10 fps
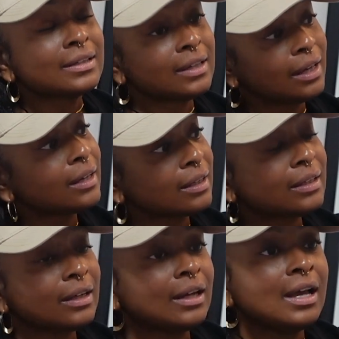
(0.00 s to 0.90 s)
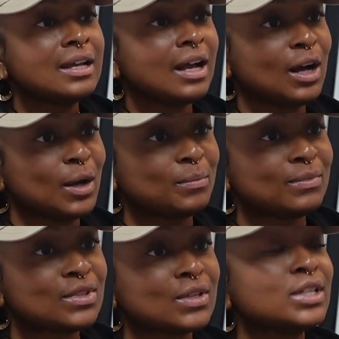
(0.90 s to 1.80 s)
Yeah.
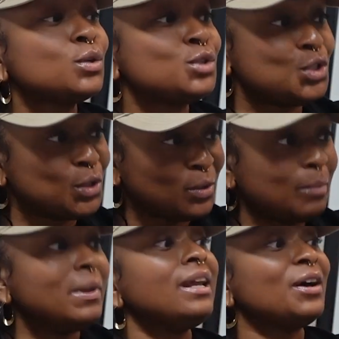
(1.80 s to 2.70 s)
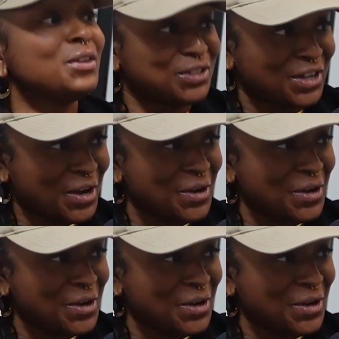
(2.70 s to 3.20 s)
So I told you and many others no.